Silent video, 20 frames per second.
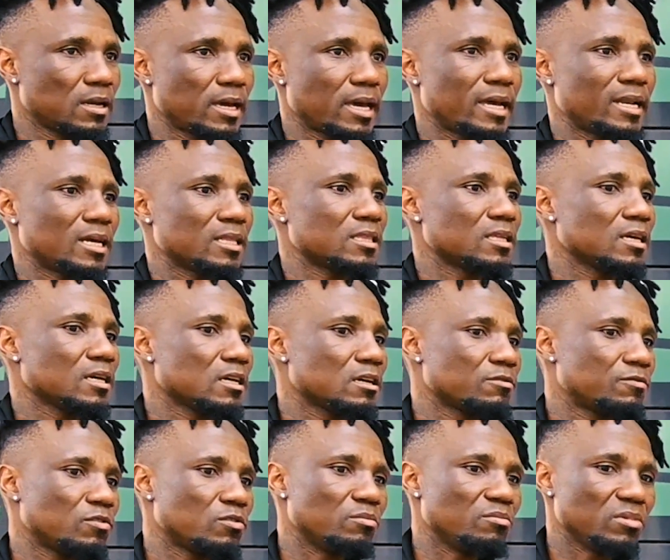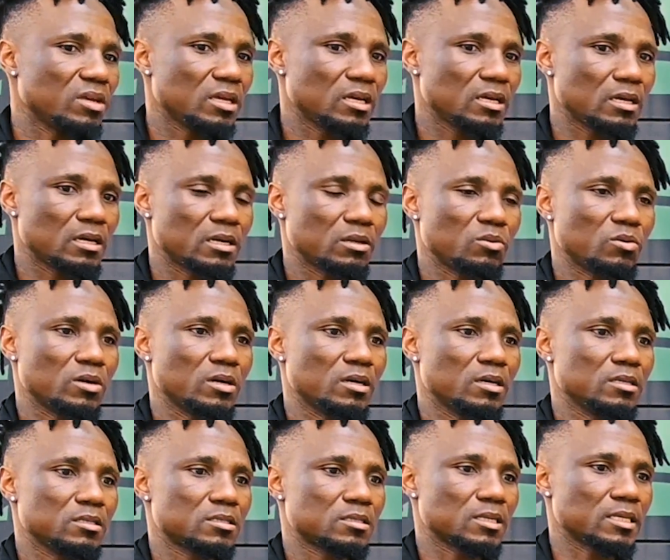And I think for me, it
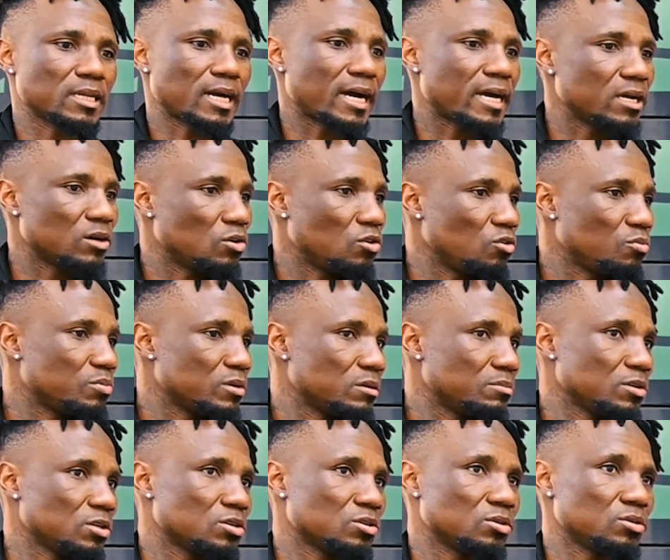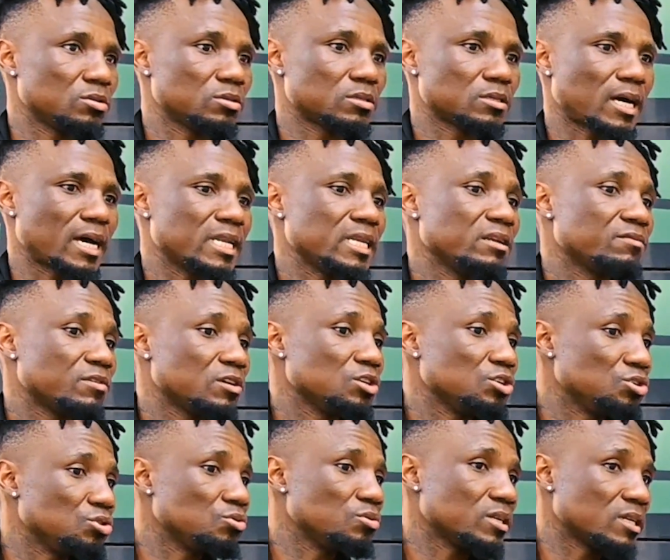was an eye-opener, because I never
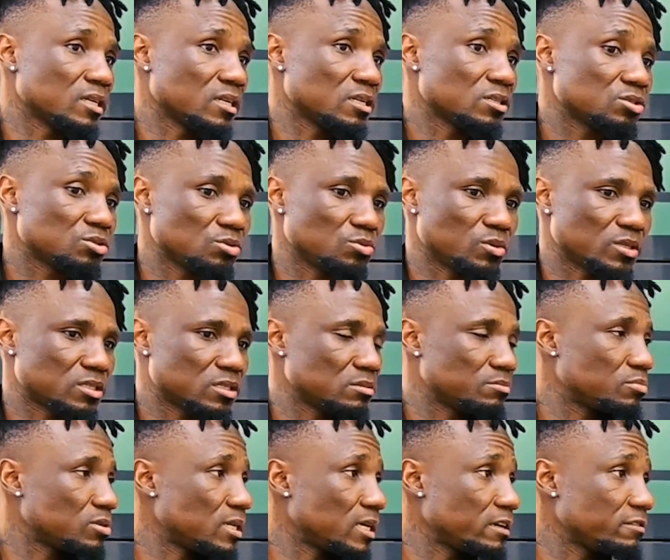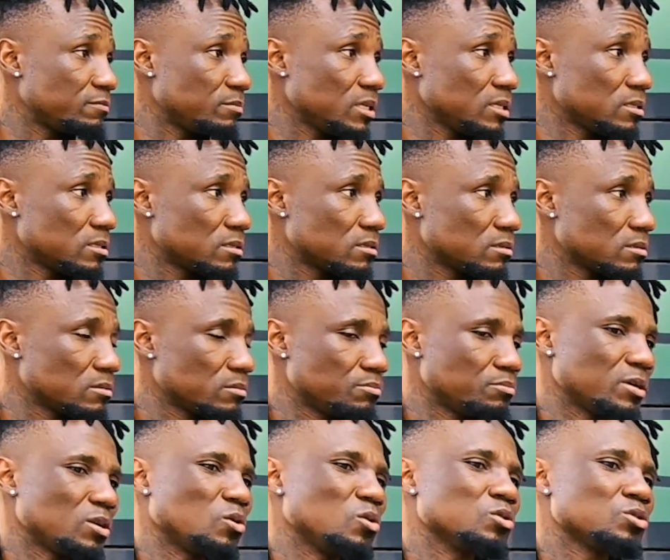knew and understood what simple life means.
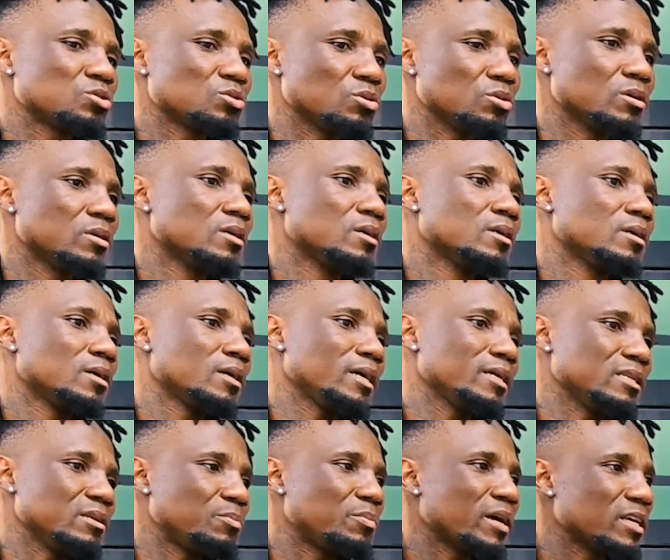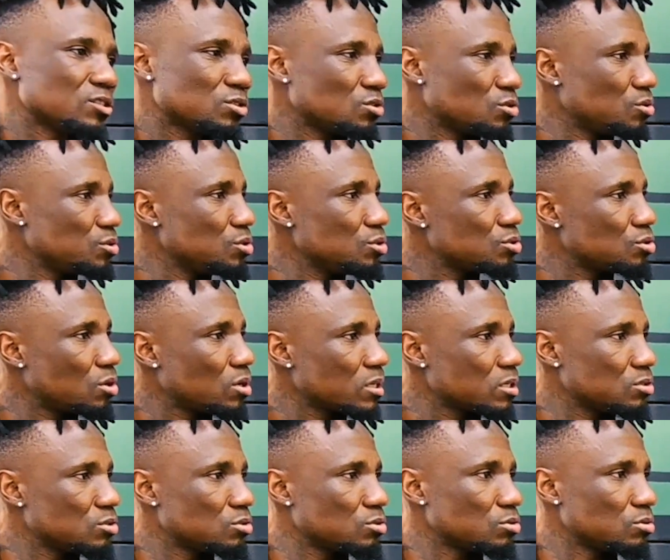But also, it depends on who you're
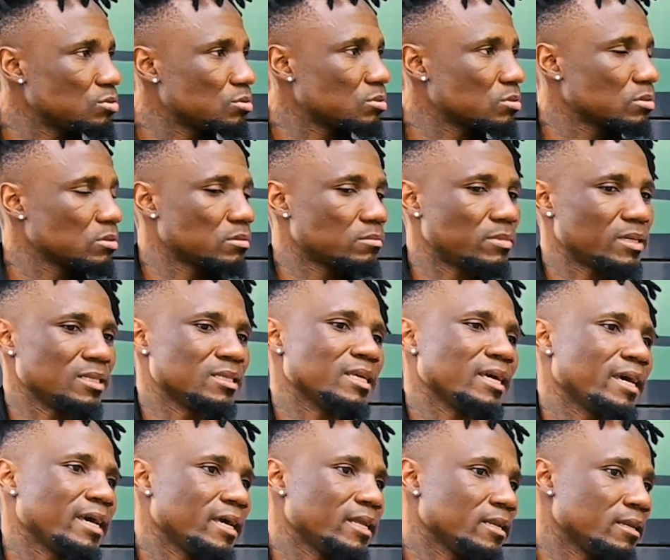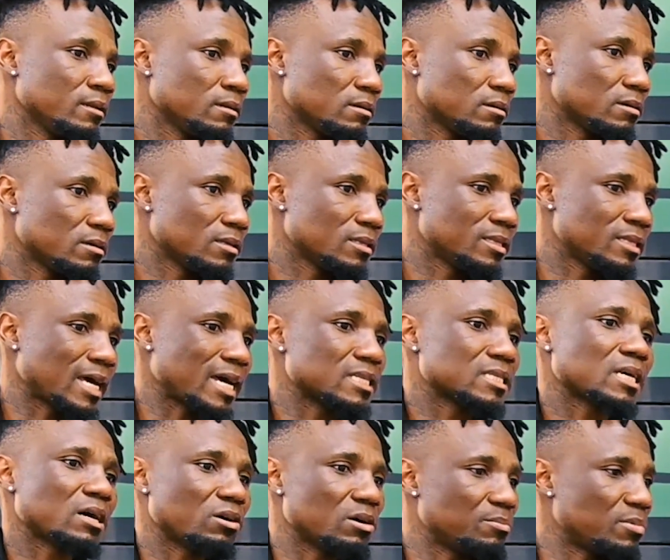talking to. But then
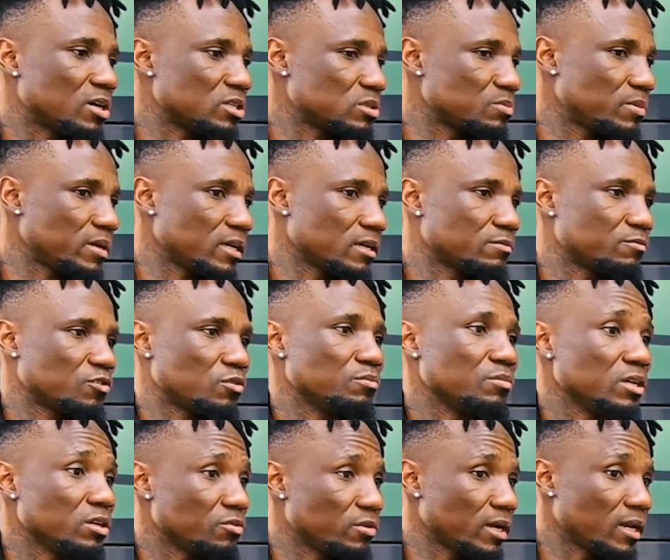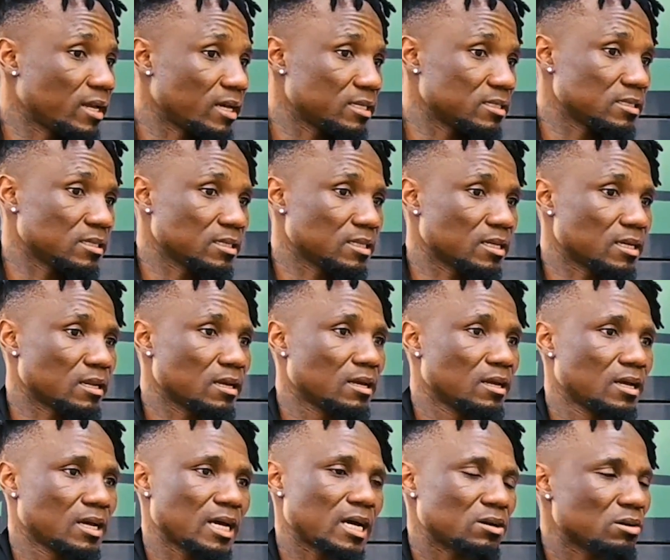that's how I bounced back. For me, realizing that
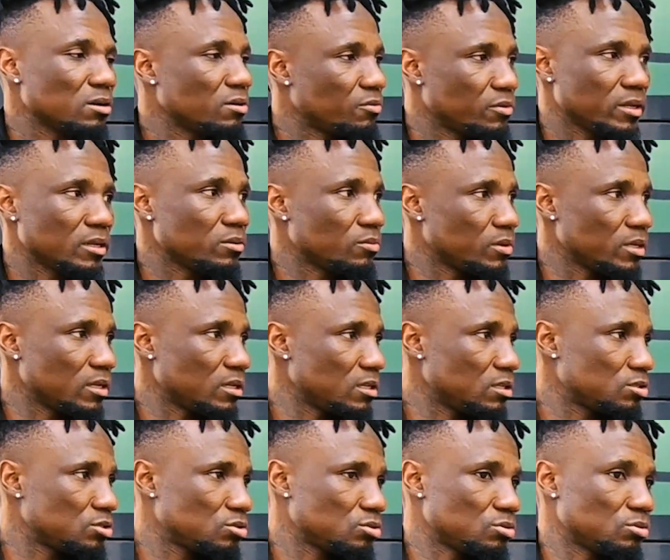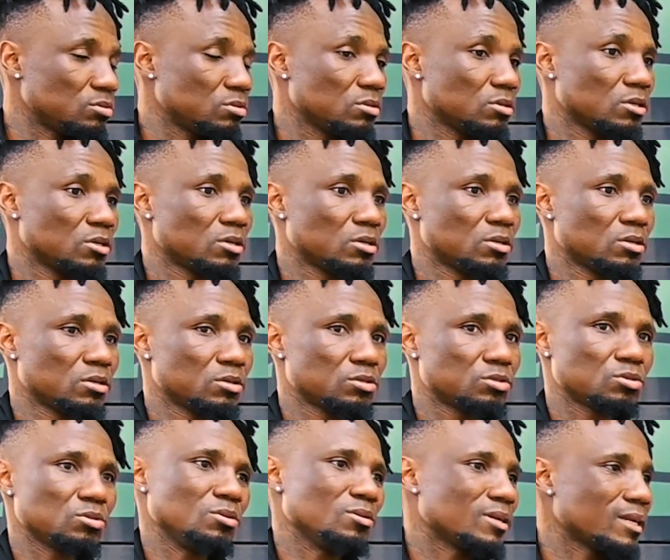I don't really need to
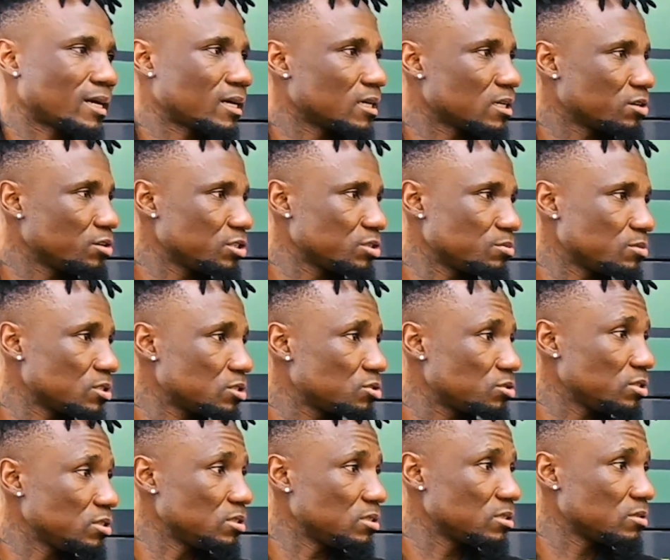look like a Christmas tree.